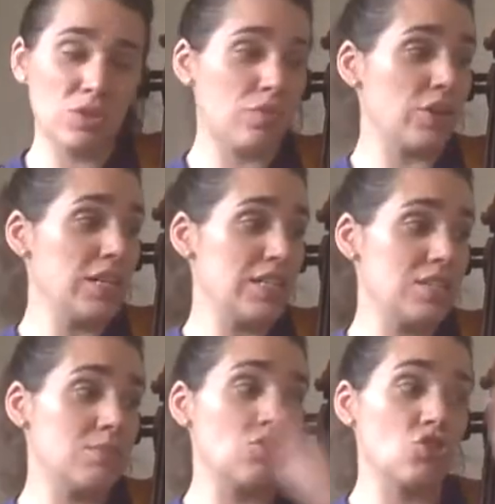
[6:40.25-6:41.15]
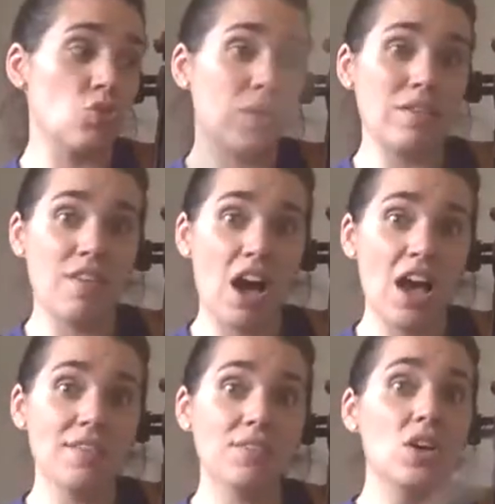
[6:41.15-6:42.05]
For instance, measure
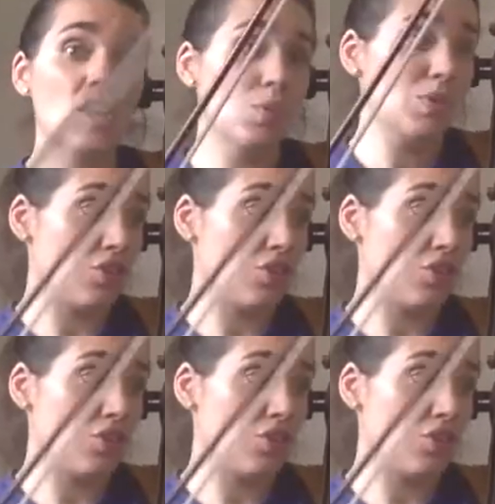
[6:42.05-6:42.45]
25, we